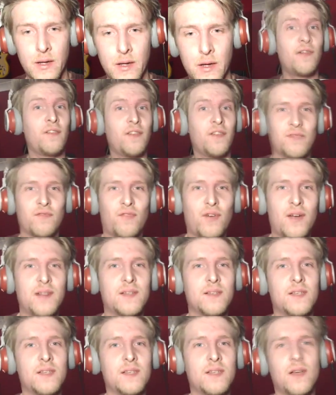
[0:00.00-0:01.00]
Hey, folks and
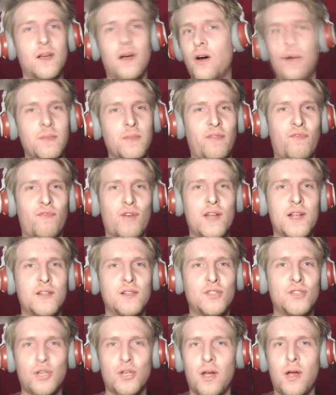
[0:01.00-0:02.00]
friends, I'm The
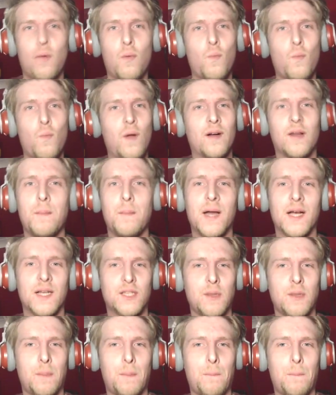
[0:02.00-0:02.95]
Fringe, and welcome back to